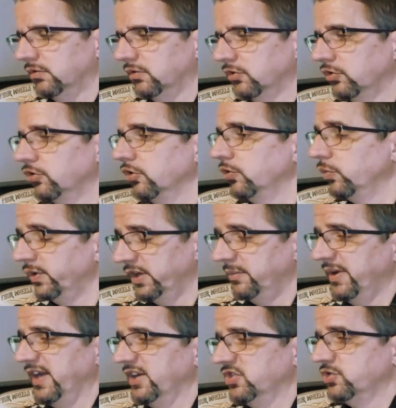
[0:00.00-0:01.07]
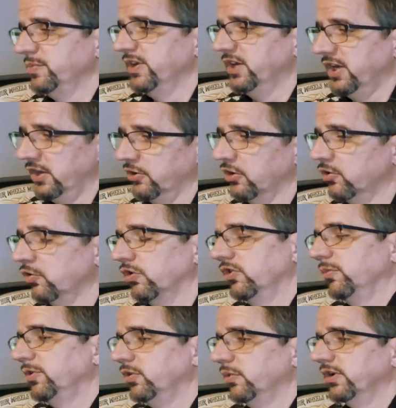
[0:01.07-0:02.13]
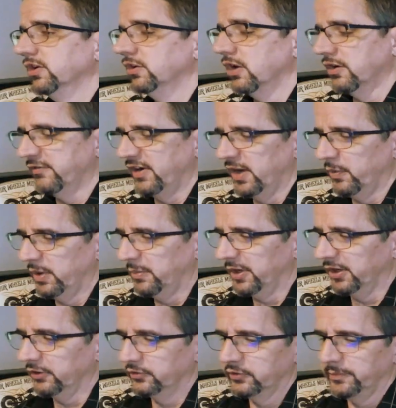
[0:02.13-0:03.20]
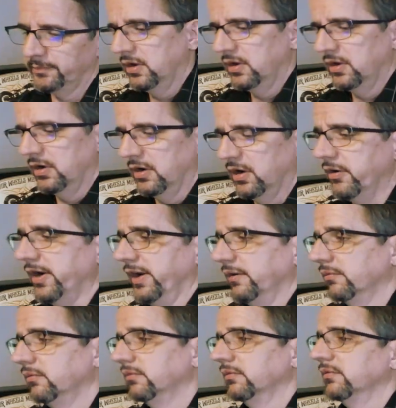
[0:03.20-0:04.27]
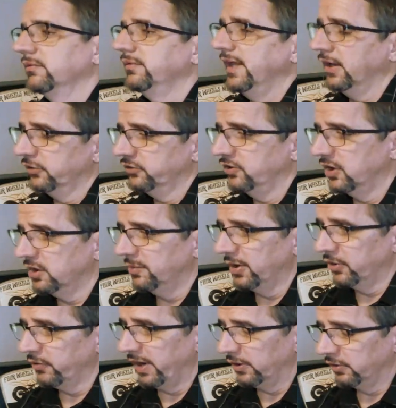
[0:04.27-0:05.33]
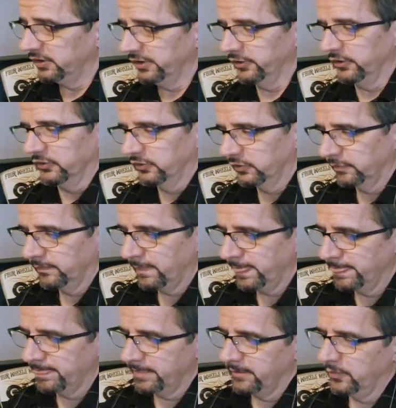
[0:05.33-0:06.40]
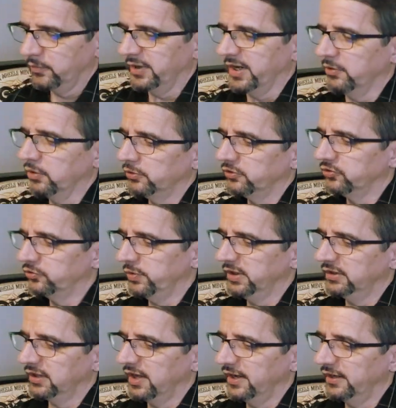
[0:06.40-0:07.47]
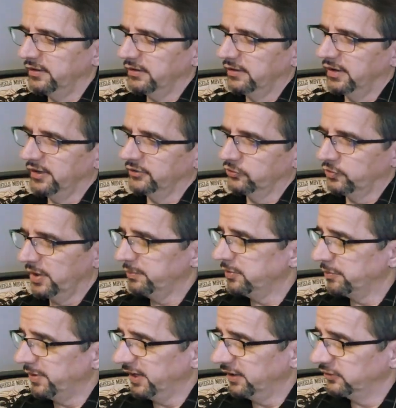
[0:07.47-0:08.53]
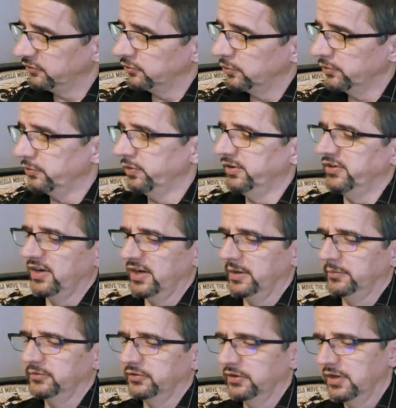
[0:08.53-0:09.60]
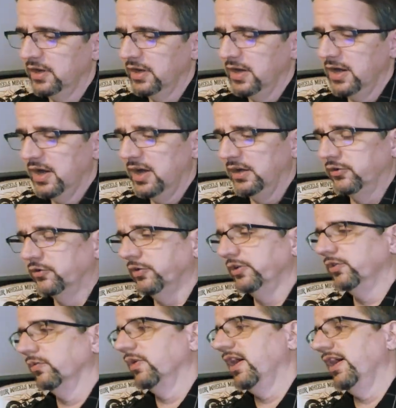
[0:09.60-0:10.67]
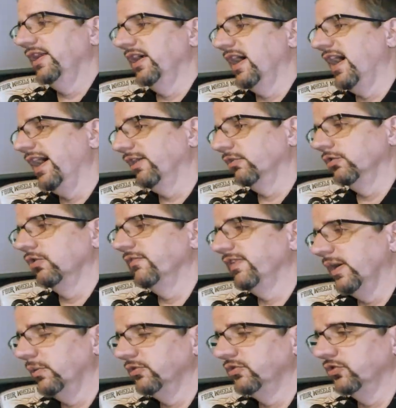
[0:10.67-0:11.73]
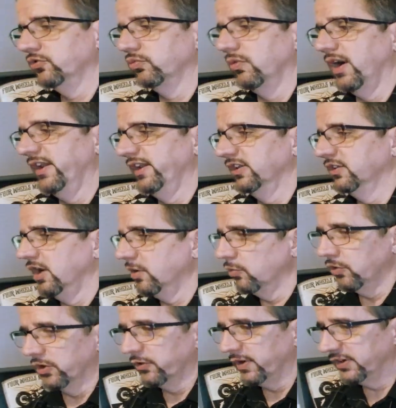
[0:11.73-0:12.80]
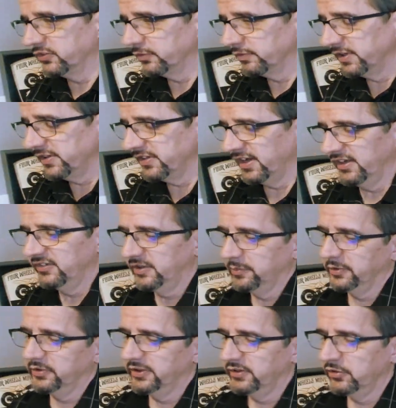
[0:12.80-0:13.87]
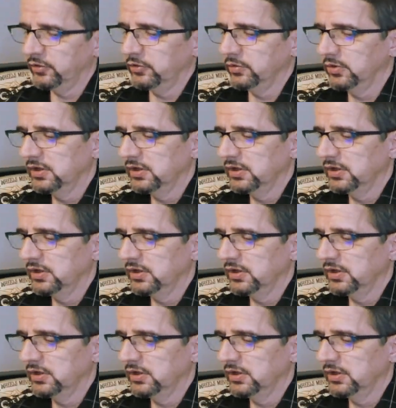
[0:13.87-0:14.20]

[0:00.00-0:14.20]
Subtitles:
good wind management and are going to be doing a lot of highway miles. All right, now let's talk about ground clearance. When I rode the Street Glide, I scraped the pegs 2 or 3 times during the ride. I don't know if I was just riding a lot more aggressively than I typically do.